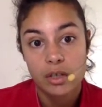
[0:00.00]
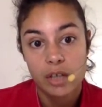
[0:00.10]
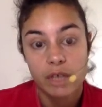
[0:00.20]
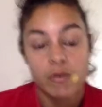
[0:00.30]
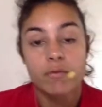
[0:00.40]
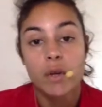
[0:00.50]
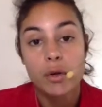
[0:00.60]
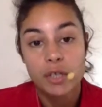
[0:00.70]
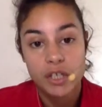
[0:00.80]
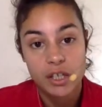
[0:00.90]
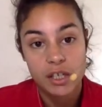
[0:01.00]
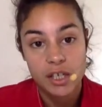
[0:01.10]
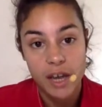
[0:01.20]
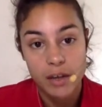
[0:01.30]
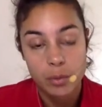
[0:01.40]
if you've noticed in the
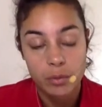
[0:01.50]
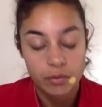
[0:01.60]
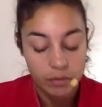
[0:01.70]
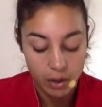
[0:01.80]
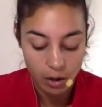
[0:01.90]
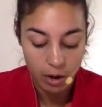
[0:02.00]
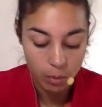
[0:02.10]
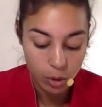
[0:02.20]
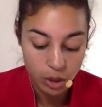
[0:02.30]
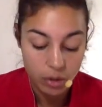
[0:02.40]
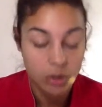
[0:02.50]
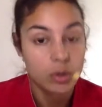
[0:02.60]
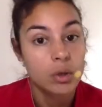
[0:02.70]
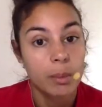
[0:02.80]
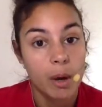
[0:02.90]
text, we'll figure out what you can
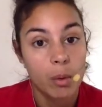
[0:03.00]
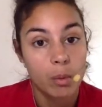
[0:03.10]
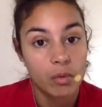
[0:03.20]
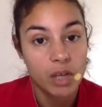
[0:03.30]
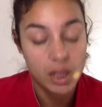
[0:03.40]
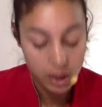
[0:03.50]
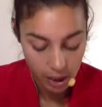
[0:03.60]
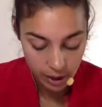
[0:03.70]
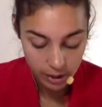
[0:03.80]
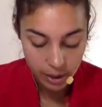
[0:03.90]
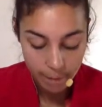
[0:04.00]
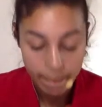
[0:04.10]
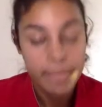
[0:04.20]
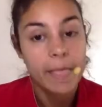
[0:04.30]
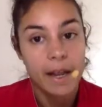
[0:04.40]
talk about when we read the text,
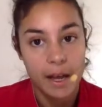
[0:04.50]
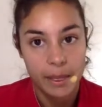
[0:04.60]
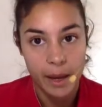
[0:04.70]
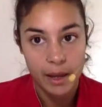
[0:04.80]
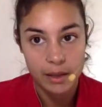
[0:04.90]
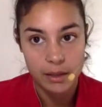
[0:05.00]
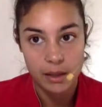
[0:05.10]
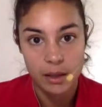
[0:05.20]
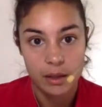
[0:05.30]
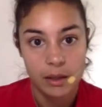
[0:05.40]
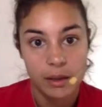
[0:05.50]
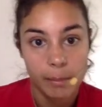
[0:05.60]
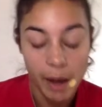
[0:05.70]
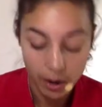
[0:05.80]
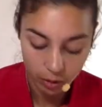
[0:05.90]
then add that as a
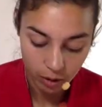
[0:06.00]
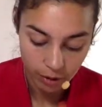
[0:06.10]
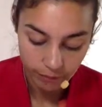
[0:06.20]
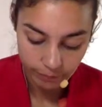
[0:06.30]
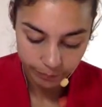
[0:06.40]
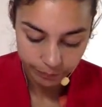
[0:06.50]
paragraph.